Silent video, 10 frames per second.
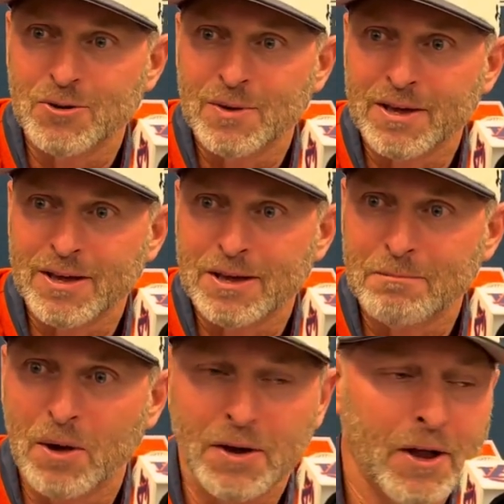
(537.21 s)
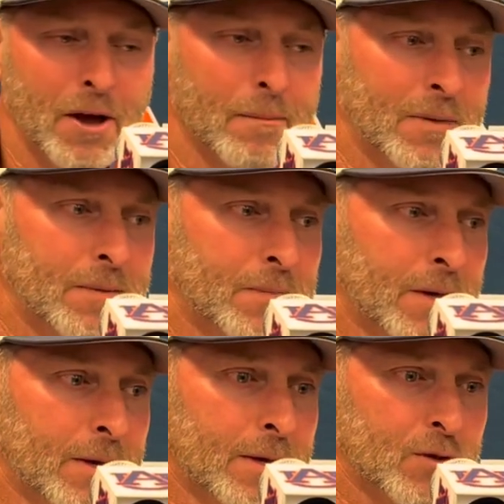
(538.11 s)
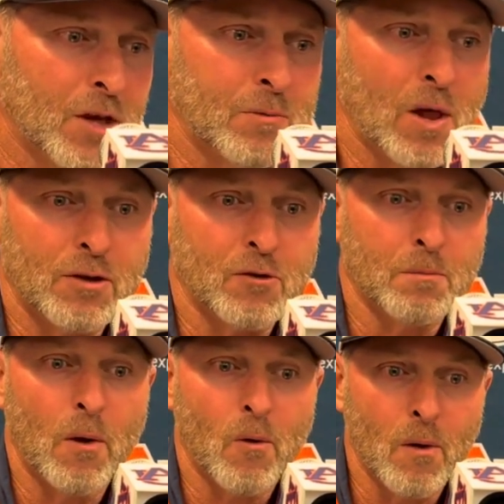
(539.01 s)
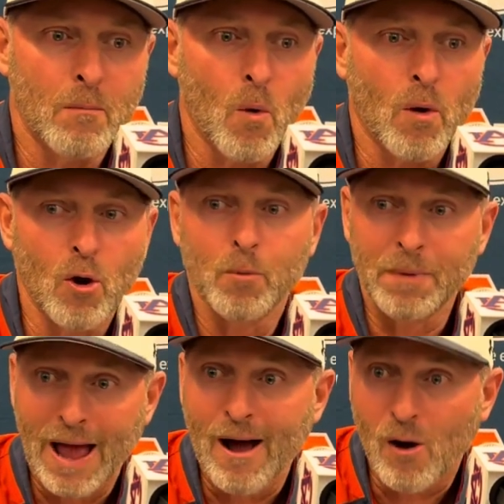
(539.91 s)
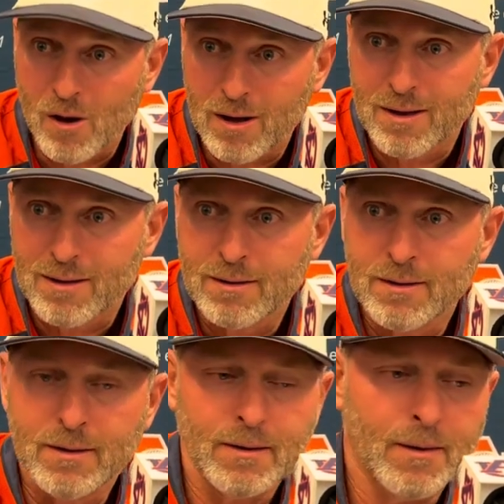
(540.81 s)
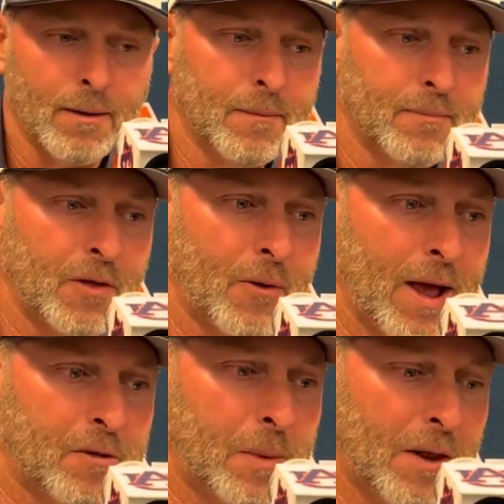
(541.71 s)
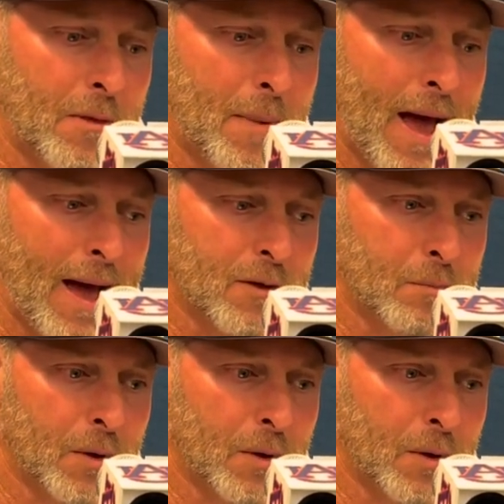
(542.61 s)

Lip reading: Will it get buttoned up? And it seems like there's more hope now than there has been in the past.